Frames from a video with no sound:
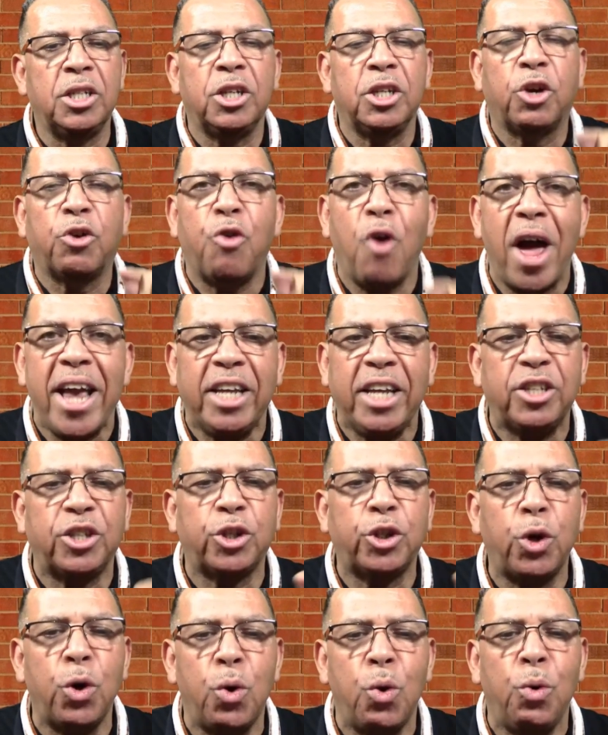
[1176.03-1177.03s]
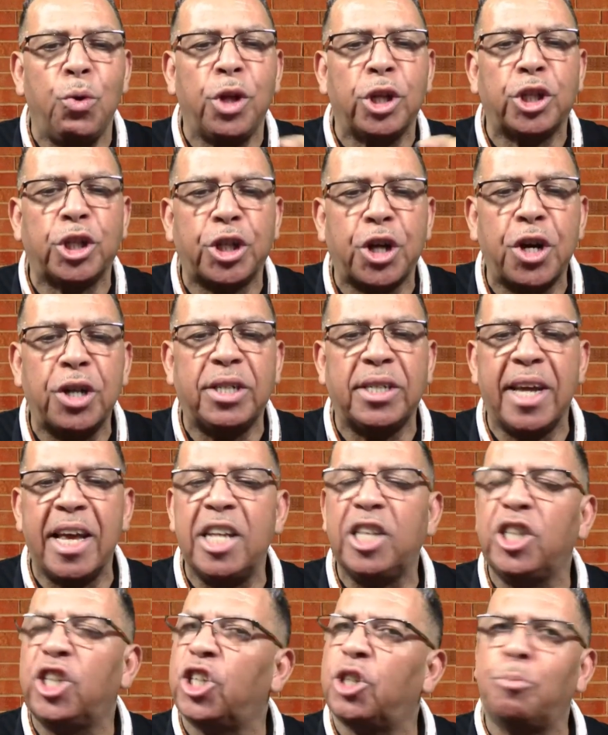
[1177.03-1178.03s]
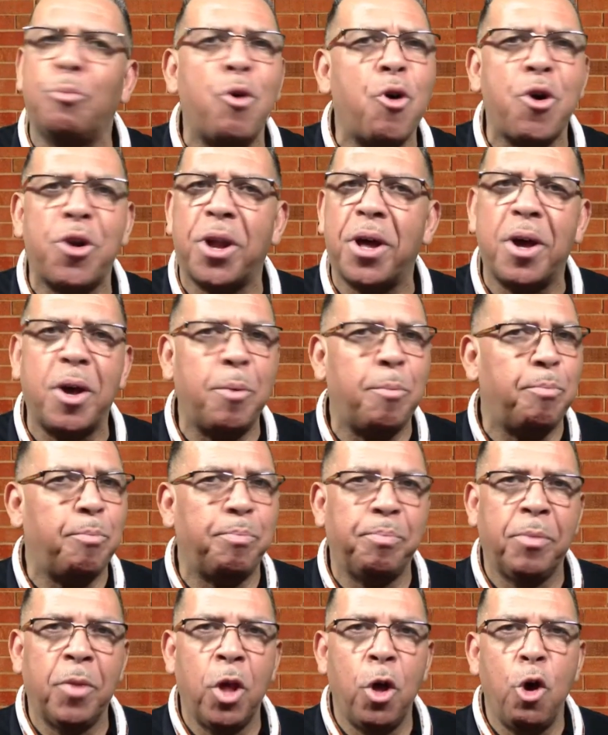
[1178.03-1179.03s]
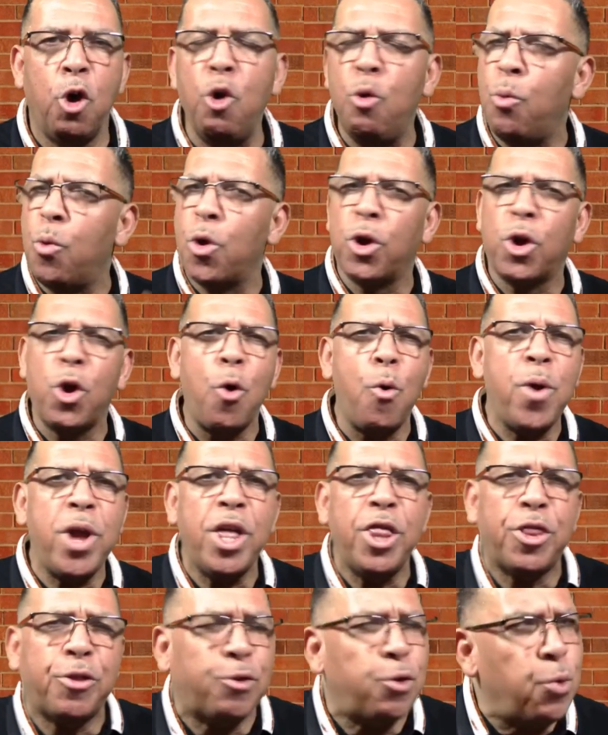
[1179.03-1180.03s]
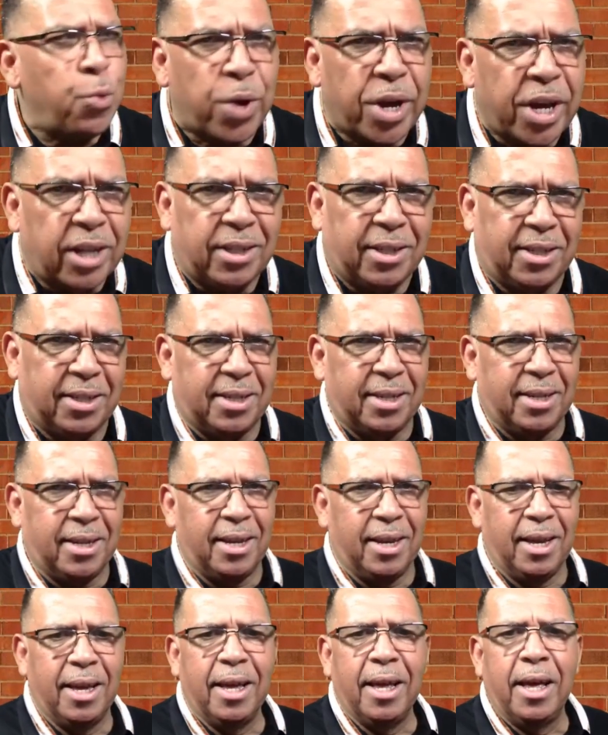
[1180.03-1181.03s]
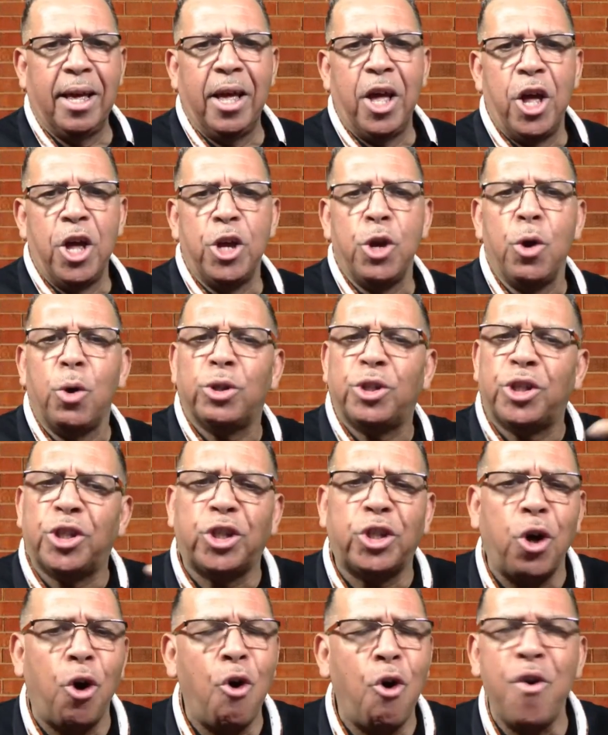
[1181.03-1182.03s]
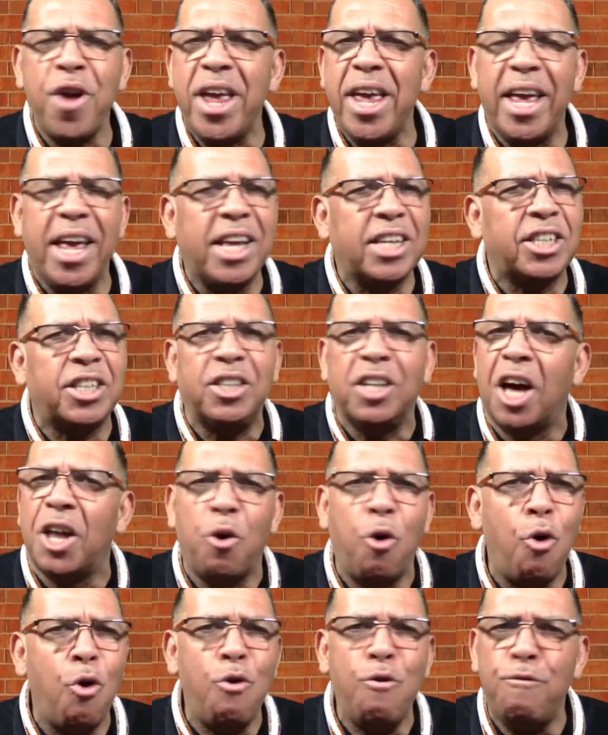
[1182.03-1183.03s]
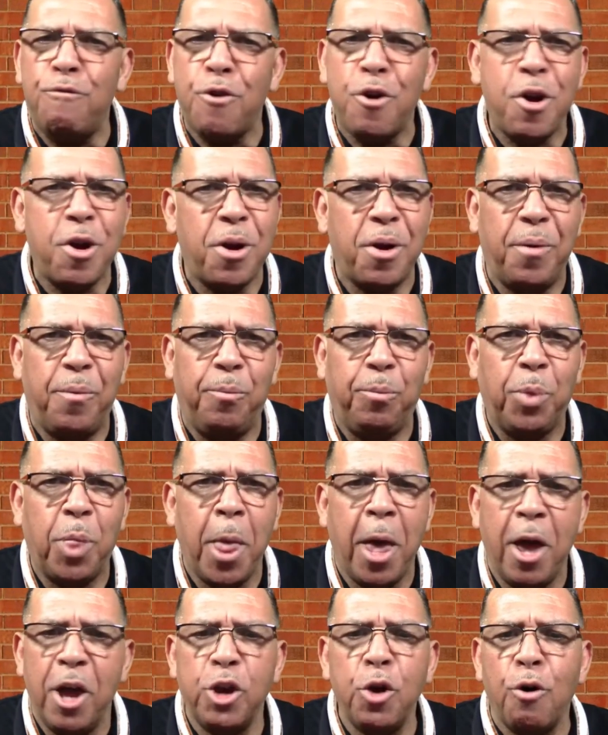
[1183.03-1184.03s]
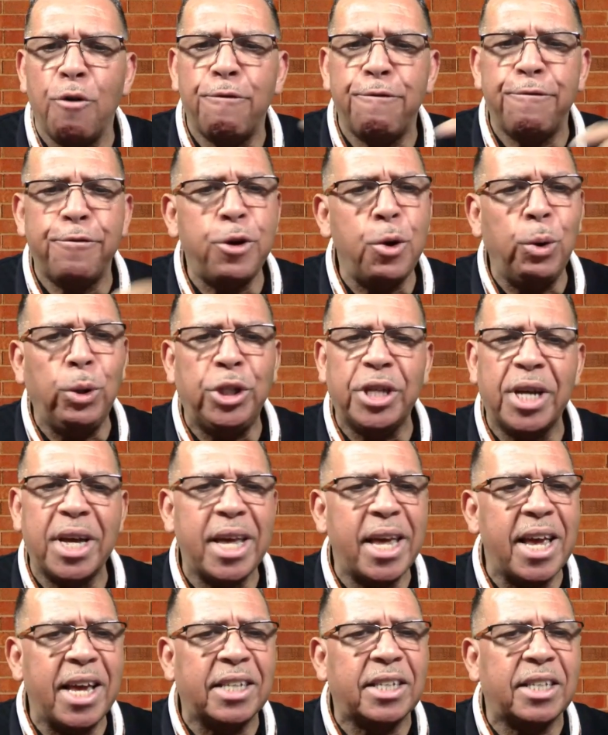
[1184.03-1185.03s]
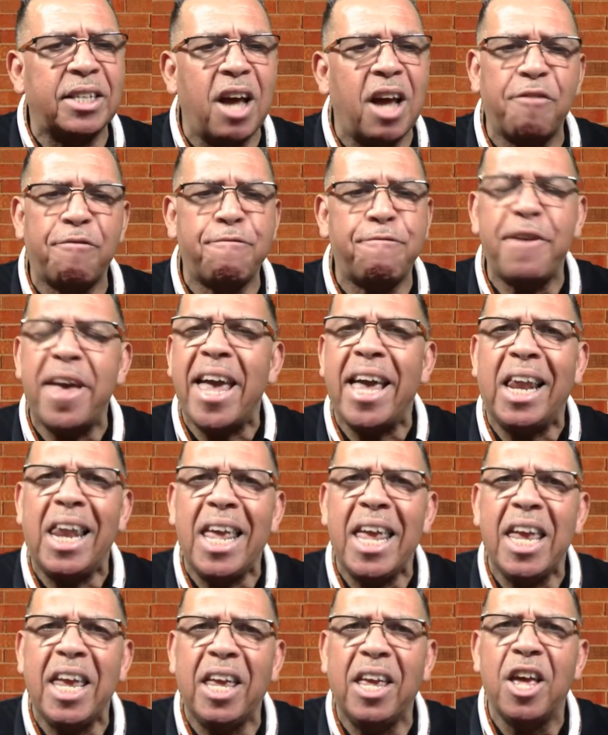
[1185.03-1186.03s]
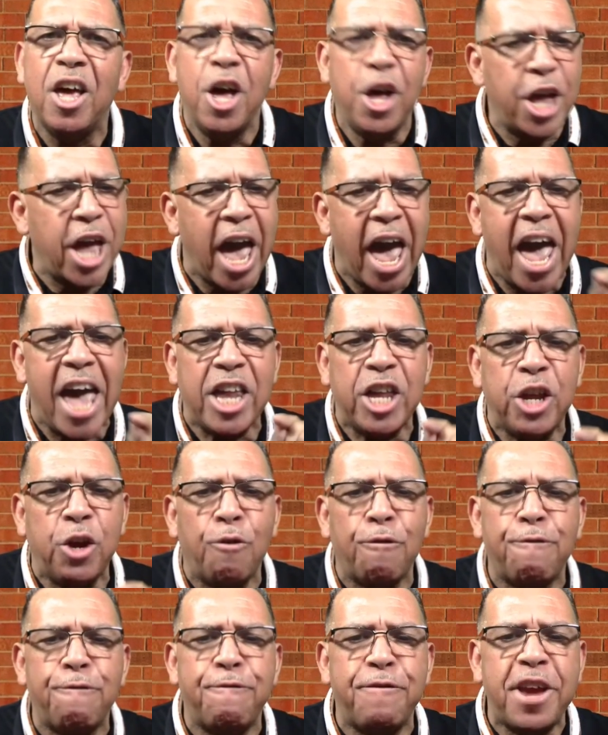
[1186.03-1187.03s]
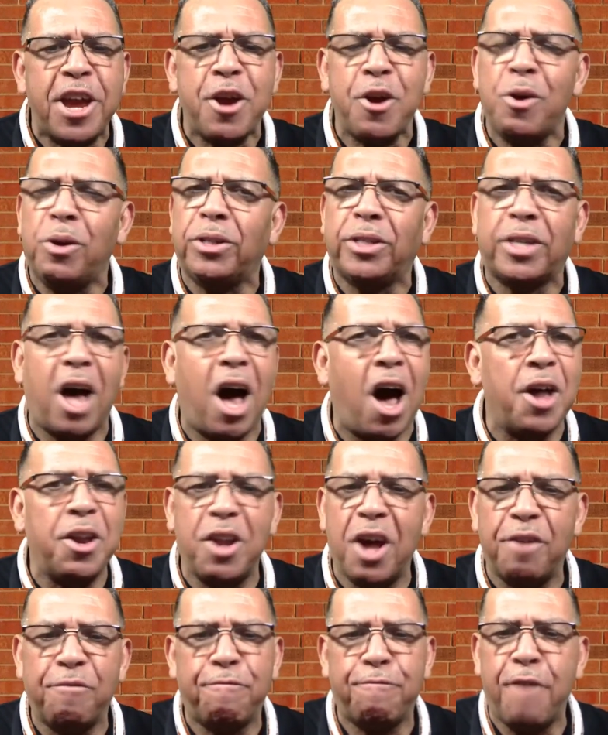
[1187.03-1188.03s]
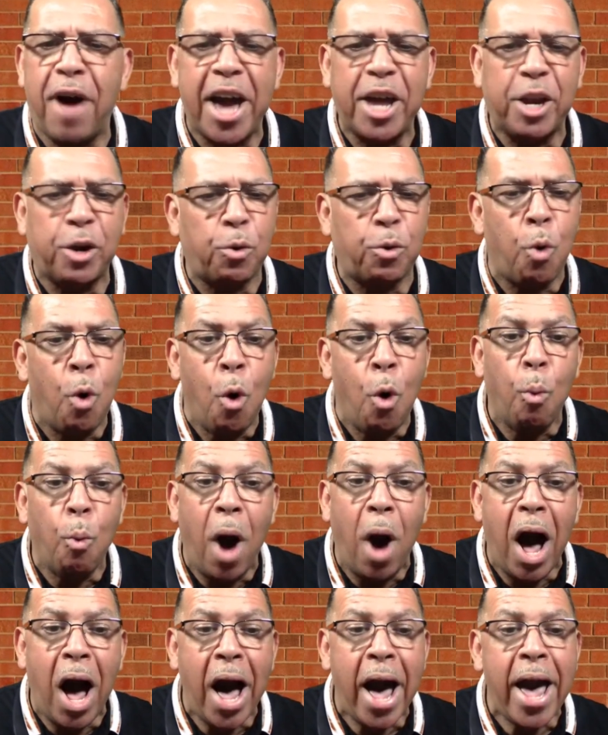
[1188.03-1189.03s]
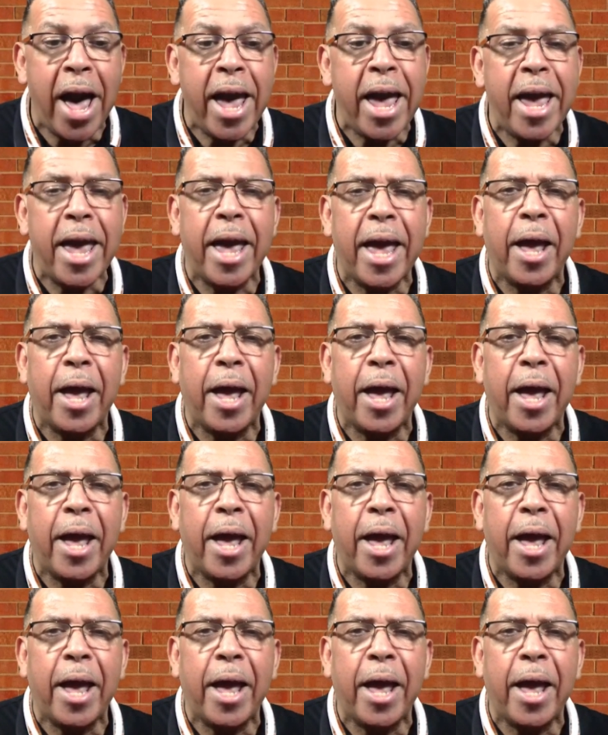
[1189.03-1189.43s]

Christ told the church in Smyrna, who were going through it, your story is not over, your future is not failing, and your fears are not final. Why?